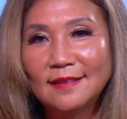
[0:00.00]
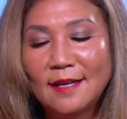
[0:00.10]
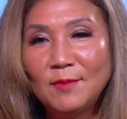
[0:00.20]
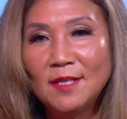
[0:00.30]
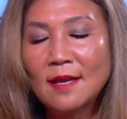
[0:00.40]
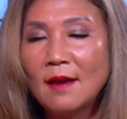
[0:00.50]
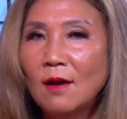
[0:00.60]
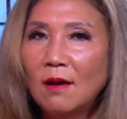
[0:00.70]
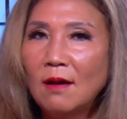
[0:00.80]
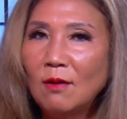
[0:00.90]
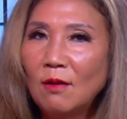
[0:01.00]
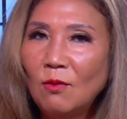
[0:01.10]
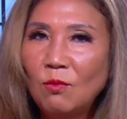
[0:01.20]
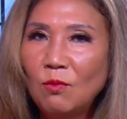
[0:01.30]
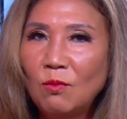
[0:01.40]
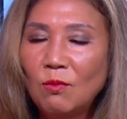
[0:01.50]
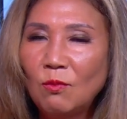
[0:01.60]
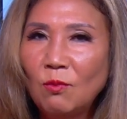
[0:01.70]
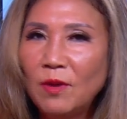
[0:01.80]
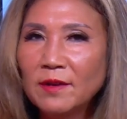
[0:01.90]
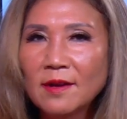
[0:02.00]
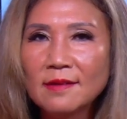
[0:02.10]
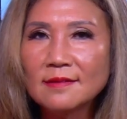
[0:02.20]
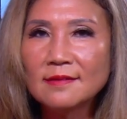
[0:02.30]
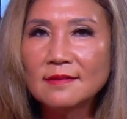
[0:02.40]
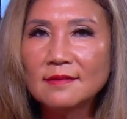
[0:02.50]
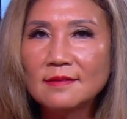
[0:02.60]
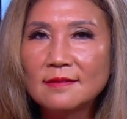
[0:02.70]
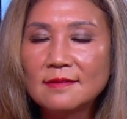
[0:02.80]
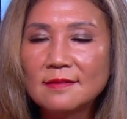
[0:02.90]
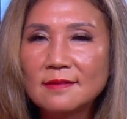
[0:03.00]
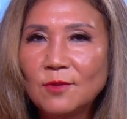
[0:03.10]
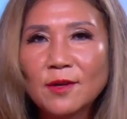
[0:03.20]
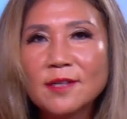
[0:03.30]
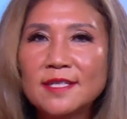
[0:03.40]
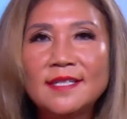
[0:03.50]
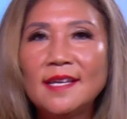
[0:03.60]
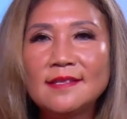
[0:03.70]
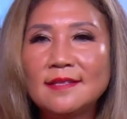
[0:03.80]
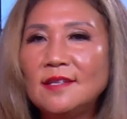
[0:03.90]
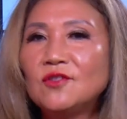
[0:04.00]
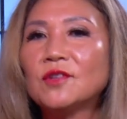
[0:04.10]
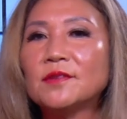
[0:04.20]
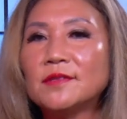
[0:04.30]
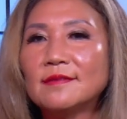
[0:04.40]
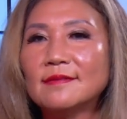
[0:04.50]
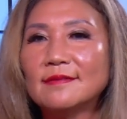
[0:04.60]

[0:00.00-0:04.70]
I mean, what are today's teachers?